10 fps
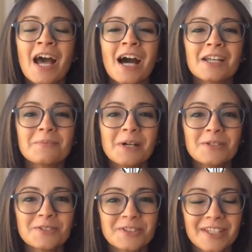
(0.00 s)
And
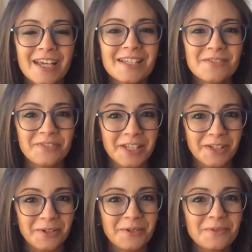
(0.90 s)
about today's
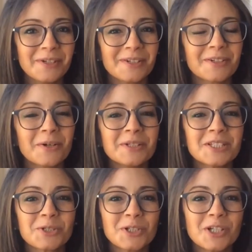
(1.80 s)
video, we are going
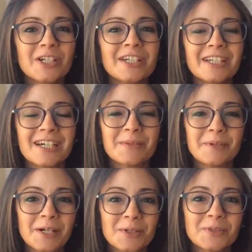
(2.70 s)
to learn
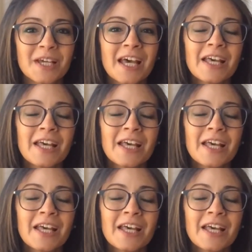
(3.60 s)
about